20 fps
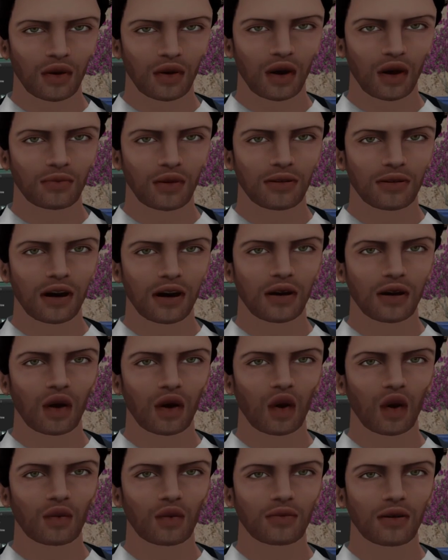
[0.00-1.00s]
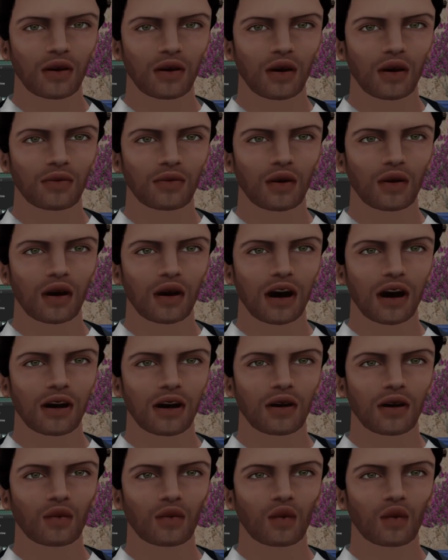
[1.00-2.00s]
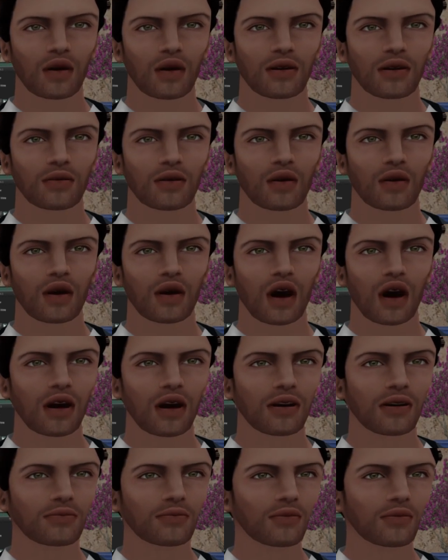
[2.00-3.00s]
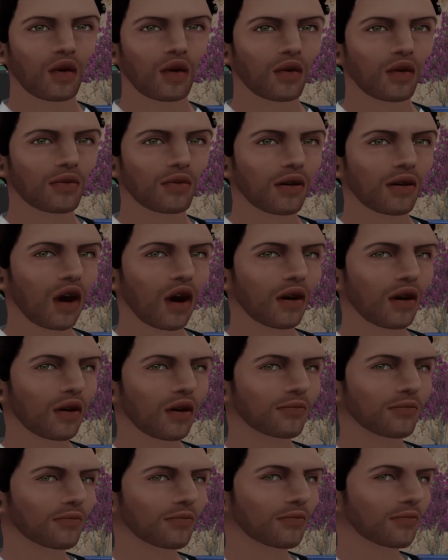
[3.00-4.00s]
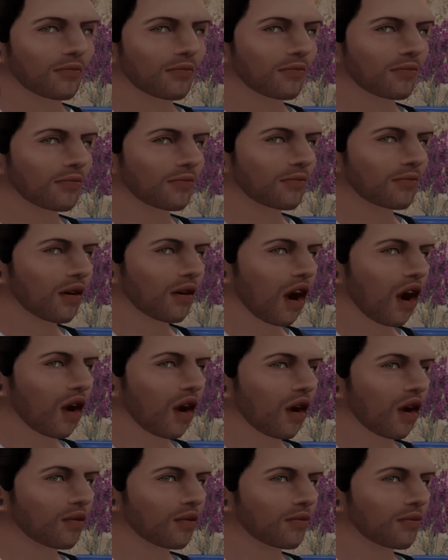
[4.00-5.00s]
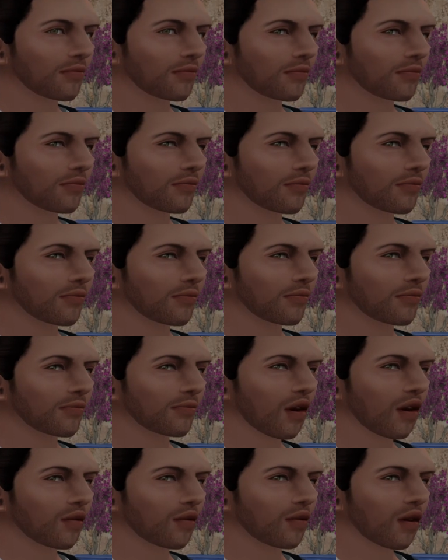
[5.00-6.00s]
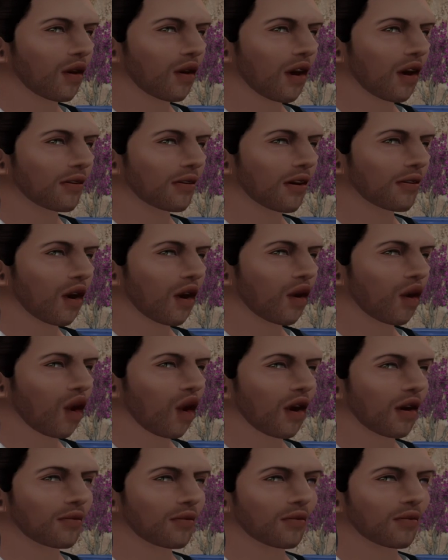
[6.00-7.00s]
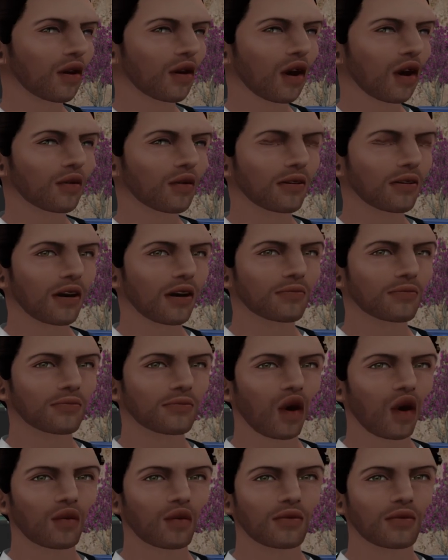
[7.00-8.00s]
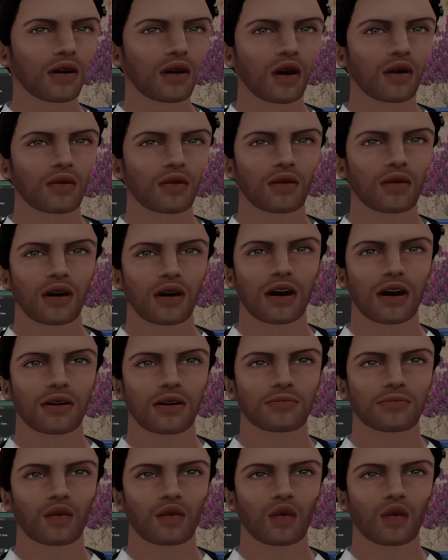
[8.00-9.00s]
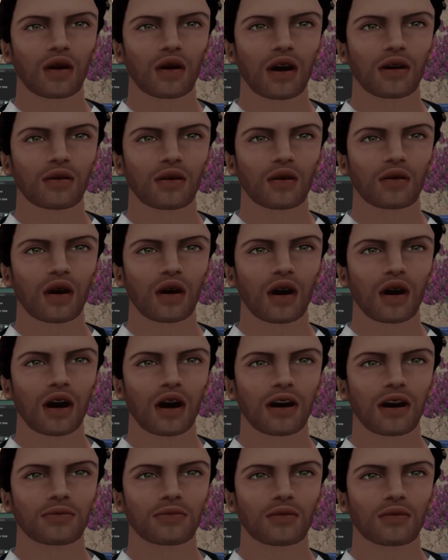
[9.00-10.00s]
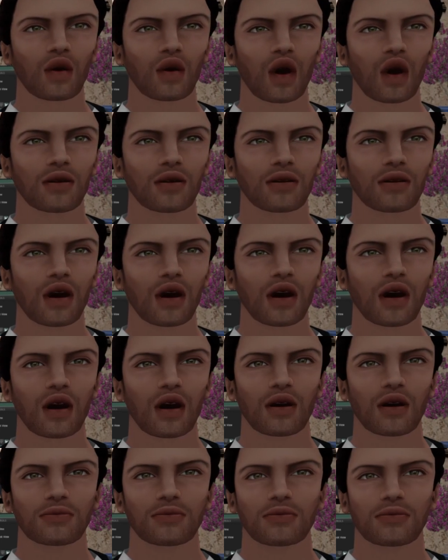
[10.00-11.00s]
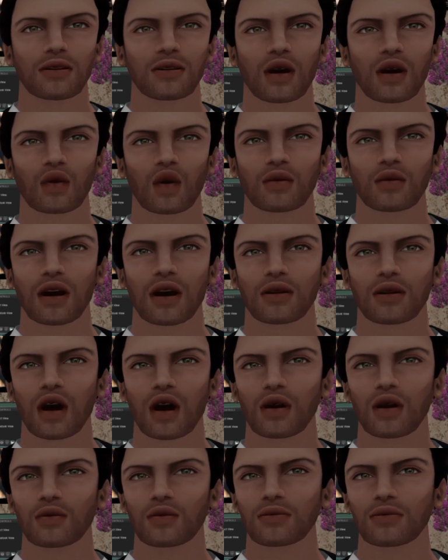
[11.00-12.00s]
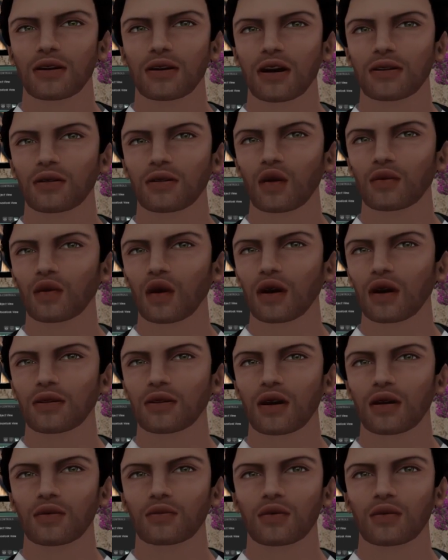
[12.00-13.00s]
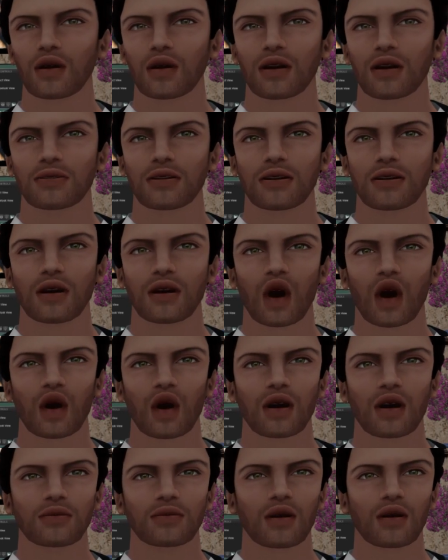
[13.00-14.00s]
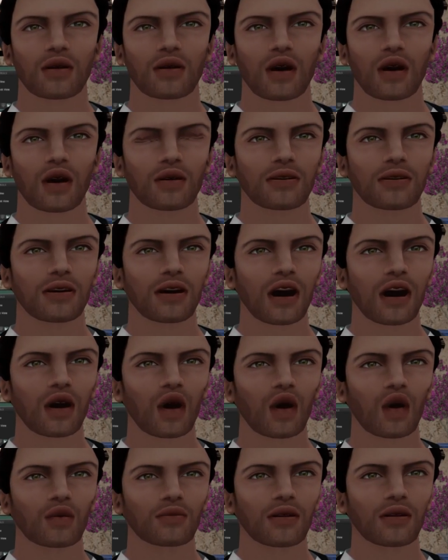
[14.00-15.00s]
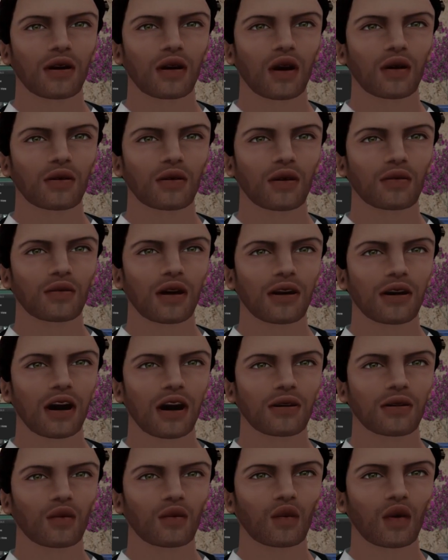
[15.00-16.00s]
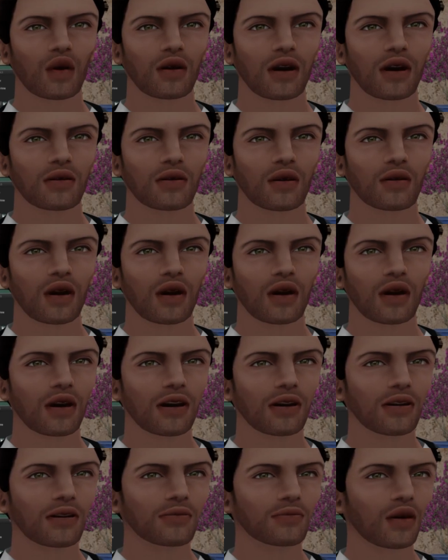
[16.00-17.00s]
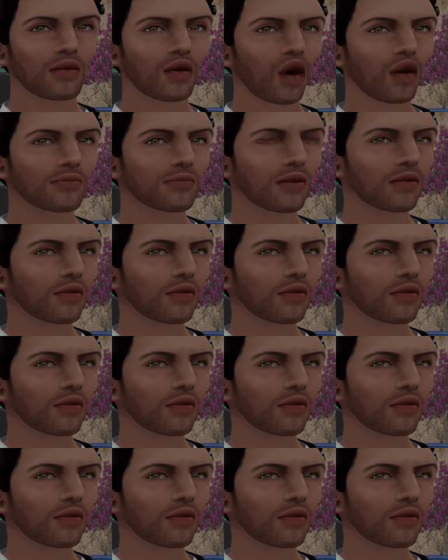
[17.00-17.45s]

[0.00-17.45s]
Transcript: to communicate properly because they don't understand anyway. So it is, the human being is lazy per nature. If I can say to my brain, just be lazy, you don't need to communicate, I start losing abilities, I start losing words, I start losing capacity.